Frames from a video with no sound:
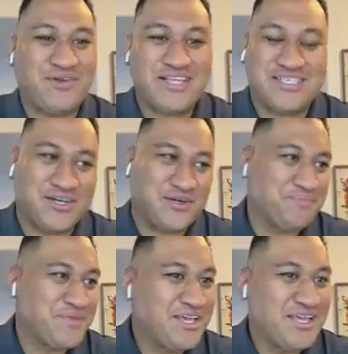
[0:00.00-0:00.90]
grade. So
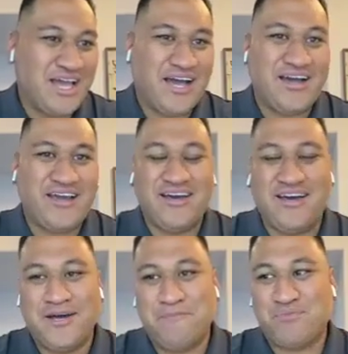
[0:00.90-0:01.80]

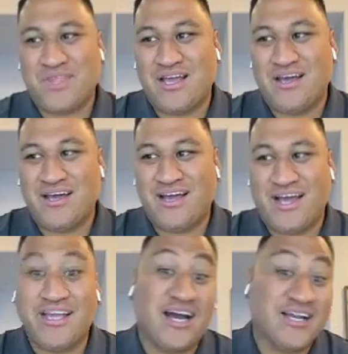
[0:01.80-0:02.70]
I
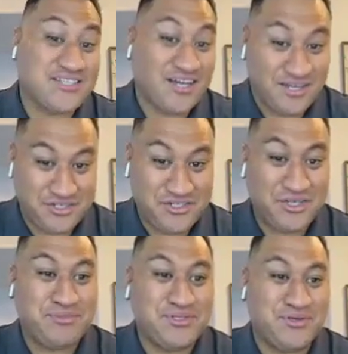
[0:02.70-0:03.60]
got a
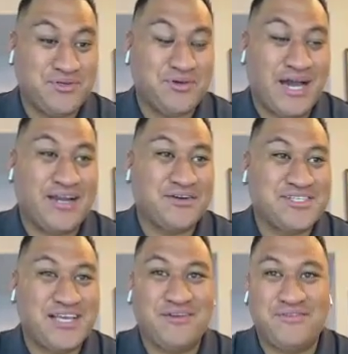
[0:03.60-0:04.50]
scholarship to Idaho
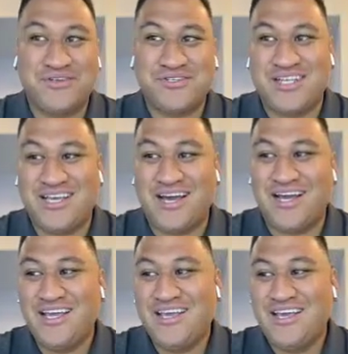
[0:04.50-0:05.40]
State University. I
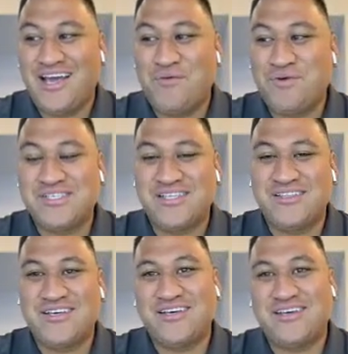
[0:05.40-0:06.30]
wasn't
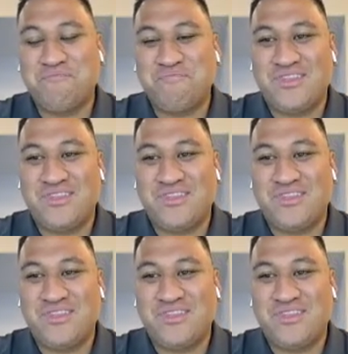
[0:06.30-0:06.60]
the